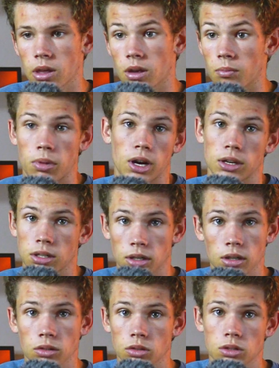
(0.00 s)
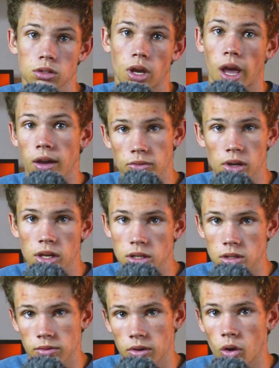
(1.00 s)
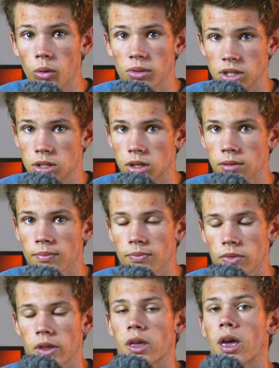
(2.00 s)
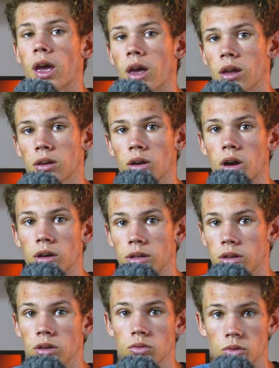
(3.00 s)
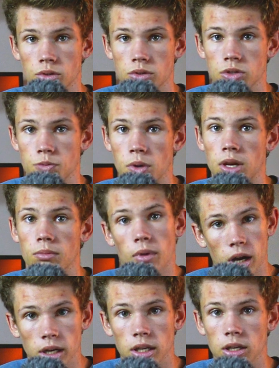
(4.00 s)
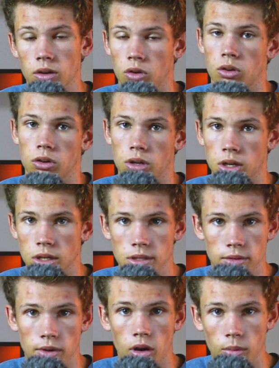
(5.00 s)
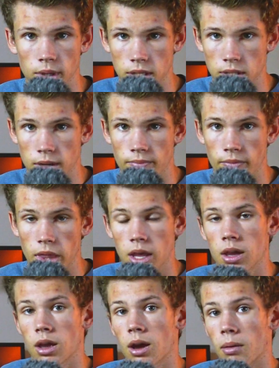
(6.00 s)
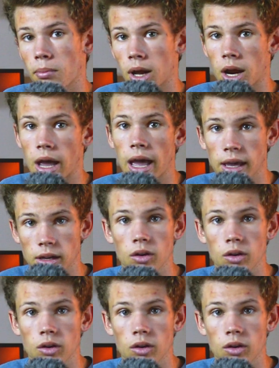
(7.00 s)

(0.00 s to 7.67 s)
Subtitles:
but I didn't have an intervalometer and I didn't want to spend money on an intervalometer, but I had an